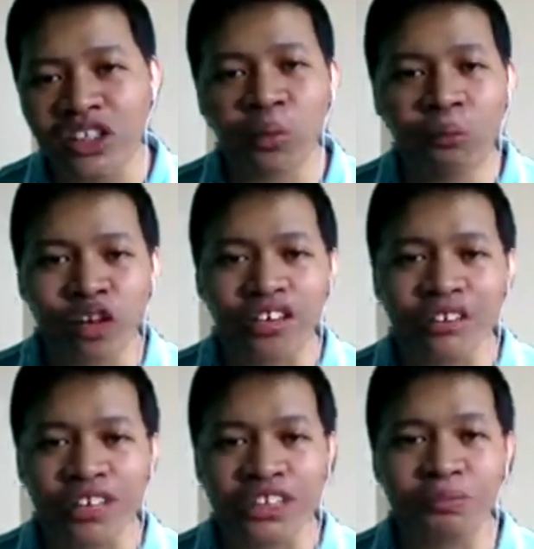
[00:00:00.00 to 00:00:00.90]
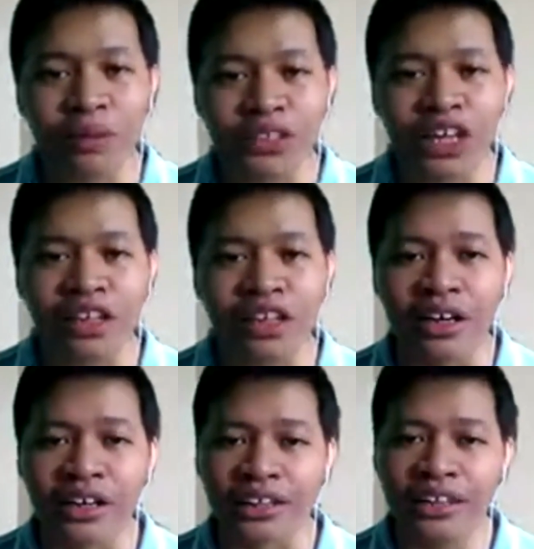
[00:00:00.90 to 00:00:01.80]
can support this
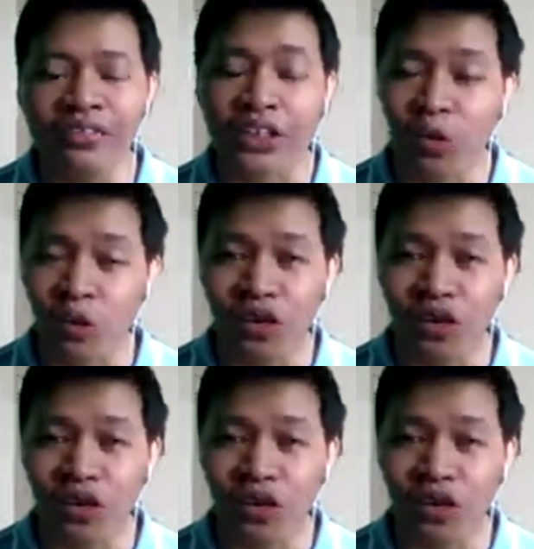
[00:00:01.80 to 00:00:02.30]
particular activity,